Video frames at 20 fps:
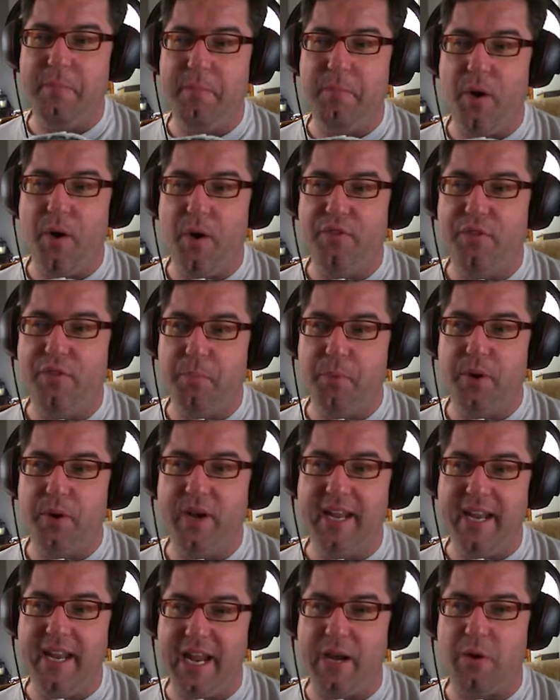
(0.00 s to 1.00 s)
both are
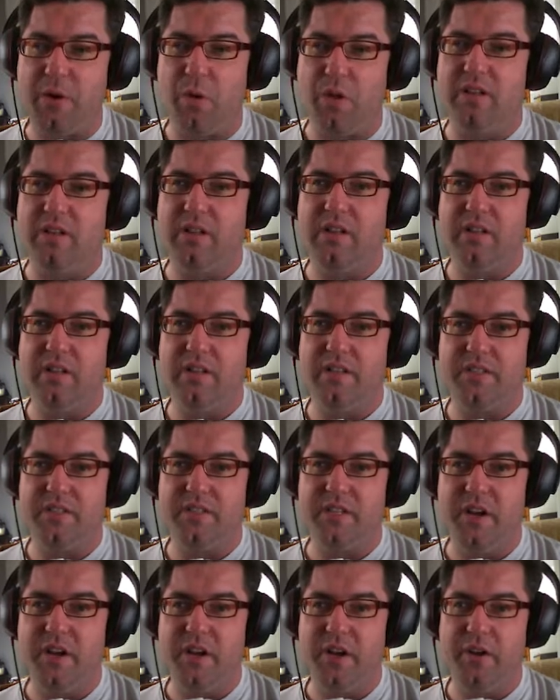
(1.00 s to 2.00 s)
pretty equal.
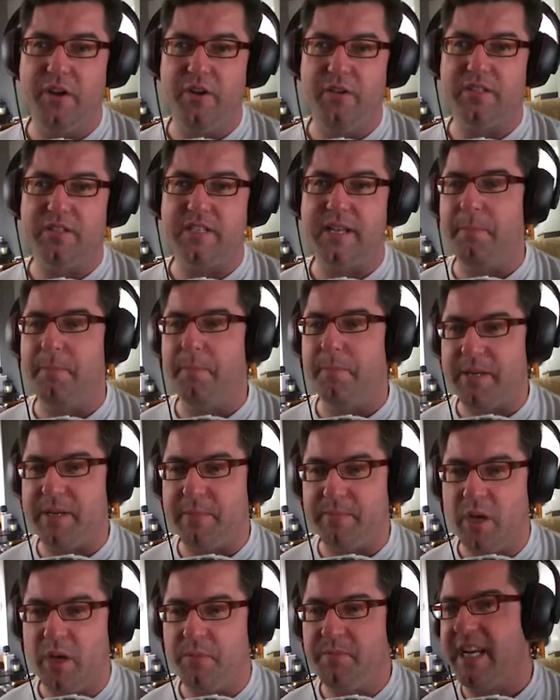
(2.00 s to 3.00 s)
So
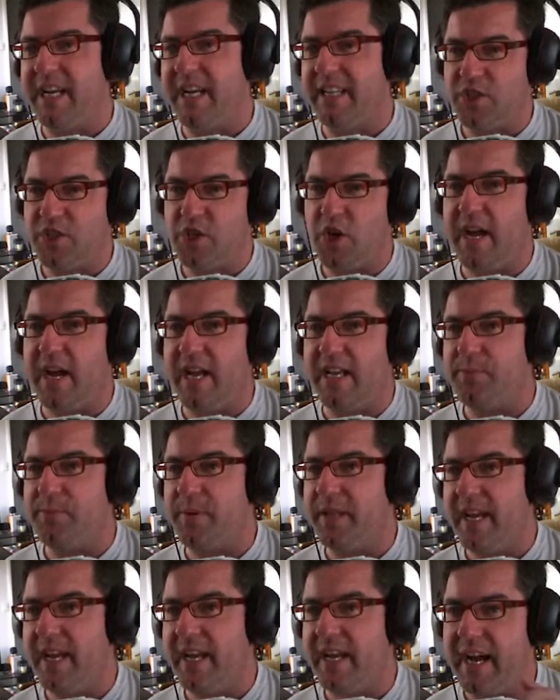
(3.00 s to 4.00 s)
sometimes you get the tyres
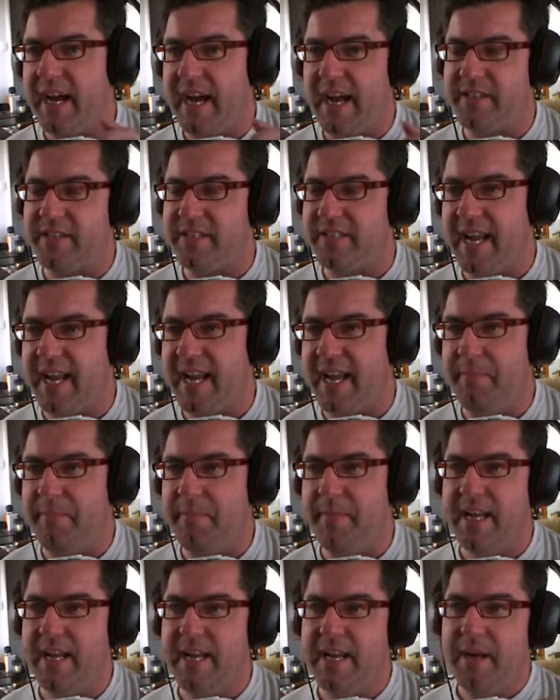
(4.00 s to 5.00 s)
where they aren't the same,
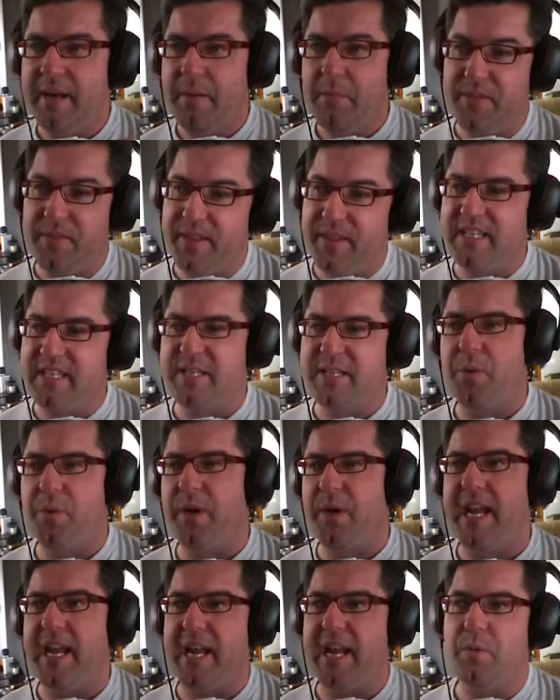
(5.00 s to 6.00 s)
but these are
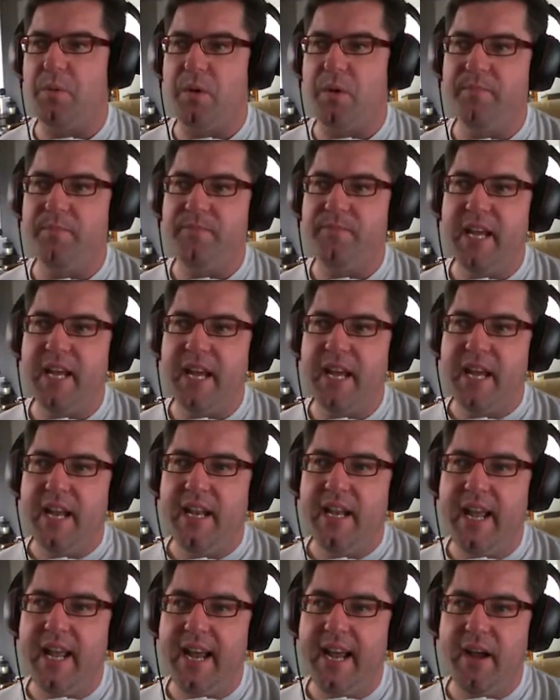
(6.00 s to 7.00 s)
pretty equal.
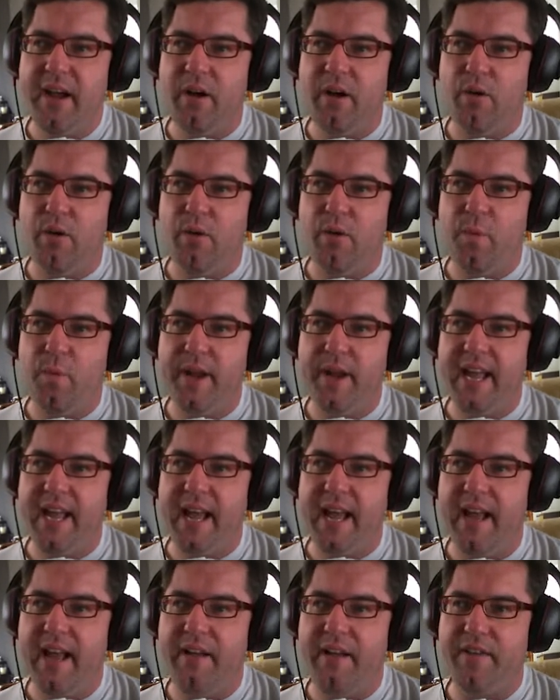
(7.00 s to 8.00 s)
Now, we
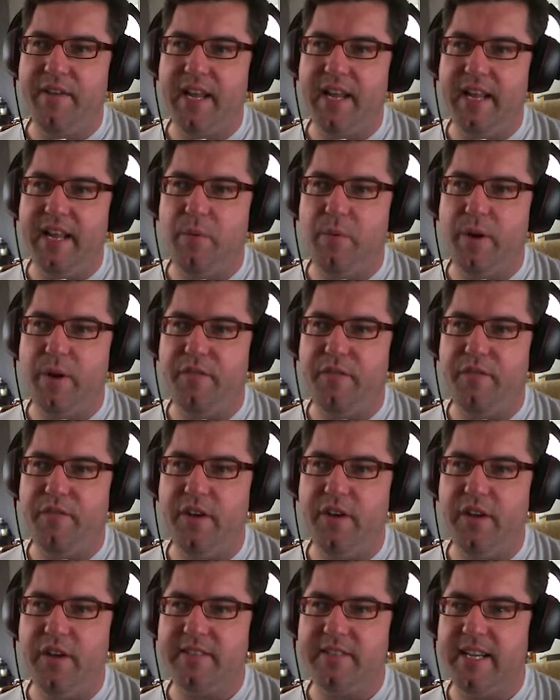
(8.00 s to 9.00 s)
have here, one of the
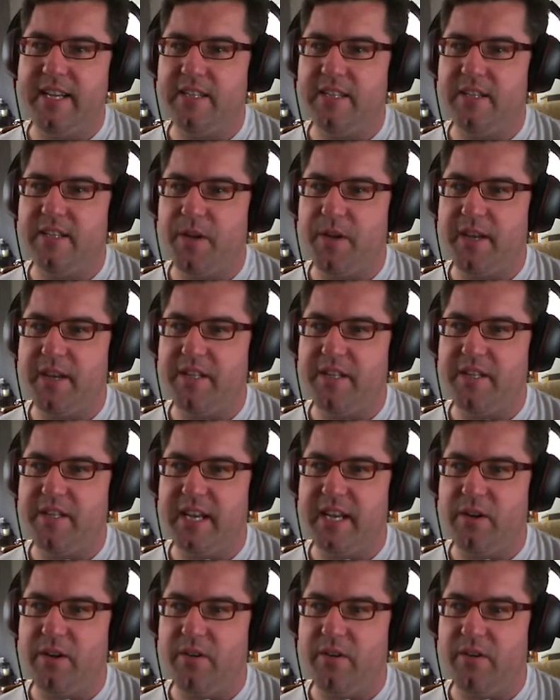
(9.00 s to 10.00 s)
first things I'm going to
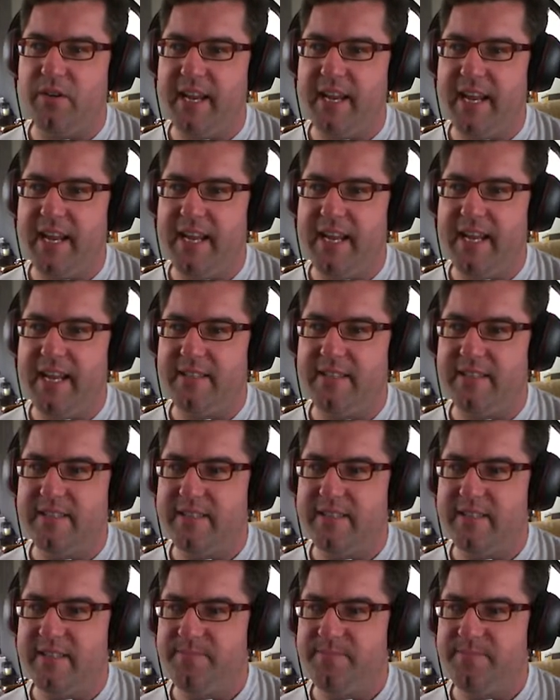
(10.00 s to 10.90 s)
stick on is